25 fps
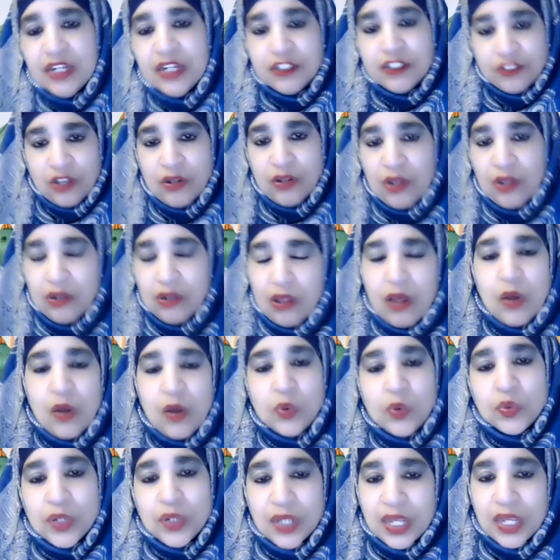sallallahu
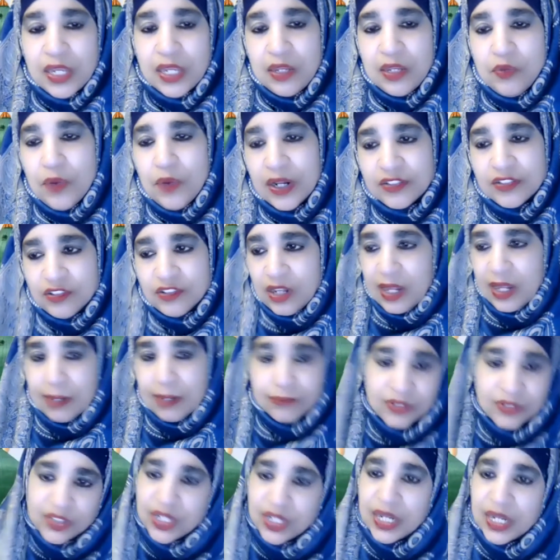alaihi wasallam
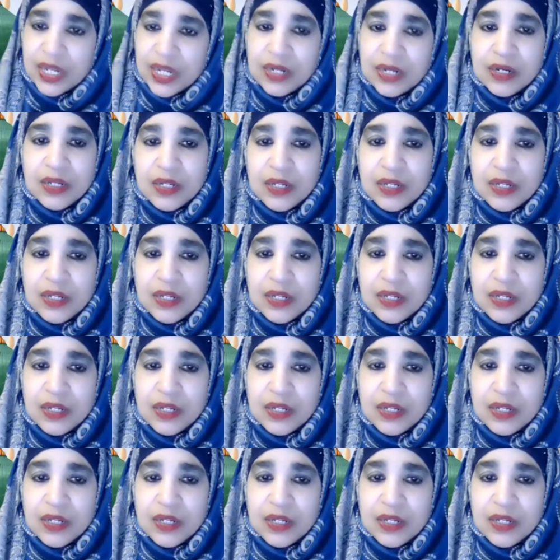said.